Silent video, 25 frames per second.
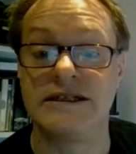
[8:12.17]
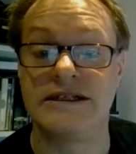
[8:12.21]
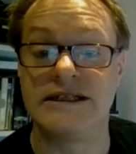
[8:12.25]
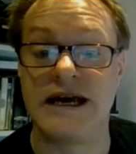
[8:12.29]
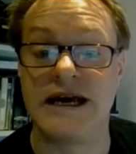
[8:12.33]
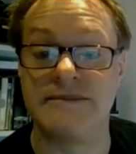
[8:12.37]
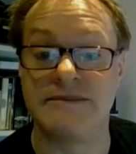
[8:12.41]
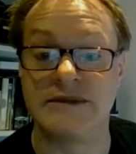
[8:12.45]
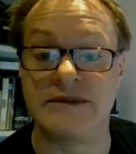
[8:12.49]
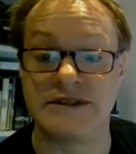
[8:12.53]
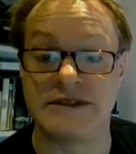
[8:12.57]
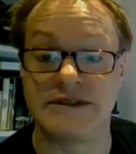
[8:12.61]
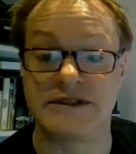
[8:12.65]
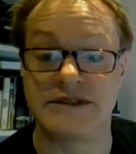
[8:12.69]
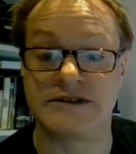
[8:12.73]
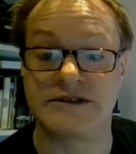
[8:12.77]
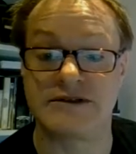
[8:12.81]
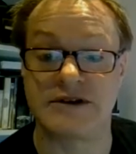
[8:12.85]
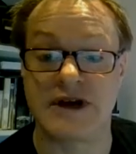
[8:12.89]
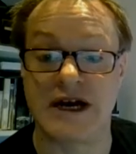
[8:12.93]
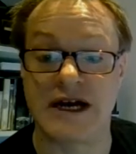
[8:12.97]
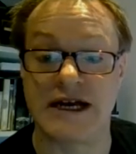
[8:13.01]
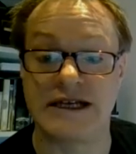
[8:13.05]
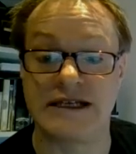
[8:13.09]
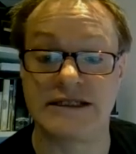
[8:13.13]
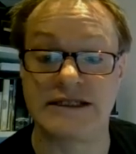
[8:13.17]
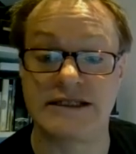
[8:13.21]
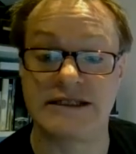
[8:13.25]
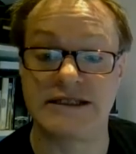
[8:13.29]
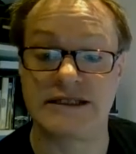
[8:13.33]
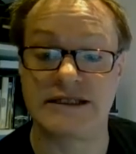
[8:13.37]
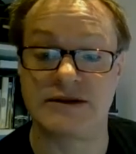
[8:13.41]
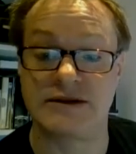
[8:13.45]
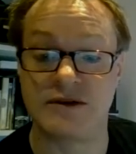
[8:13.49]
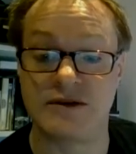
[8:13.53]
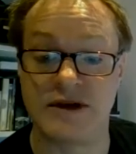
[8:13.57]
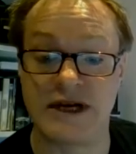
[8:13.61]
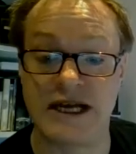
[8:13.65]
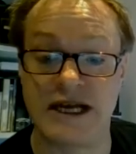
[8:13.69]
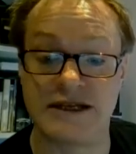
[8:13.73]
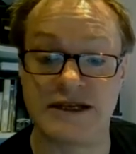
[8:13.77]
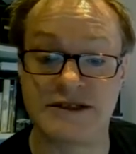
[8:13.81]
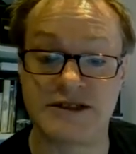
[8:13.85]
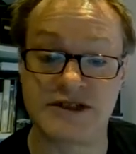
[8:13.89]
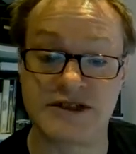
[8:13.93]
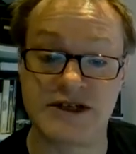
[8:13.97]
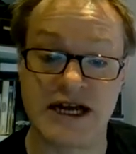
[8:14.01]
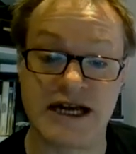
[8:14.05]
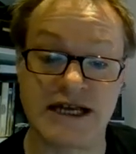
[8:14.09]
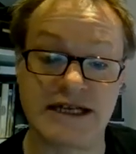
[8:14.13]
demonstrates or
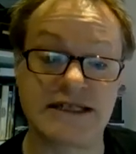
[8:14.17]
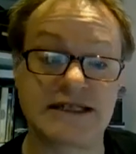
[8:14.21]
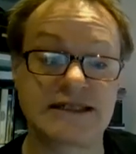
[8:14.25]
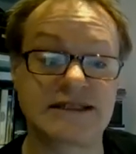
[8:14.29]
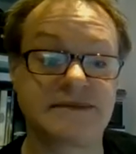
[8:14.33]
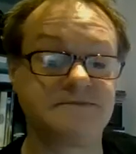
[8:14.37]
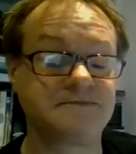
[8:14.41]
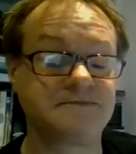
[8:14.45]
illustrates.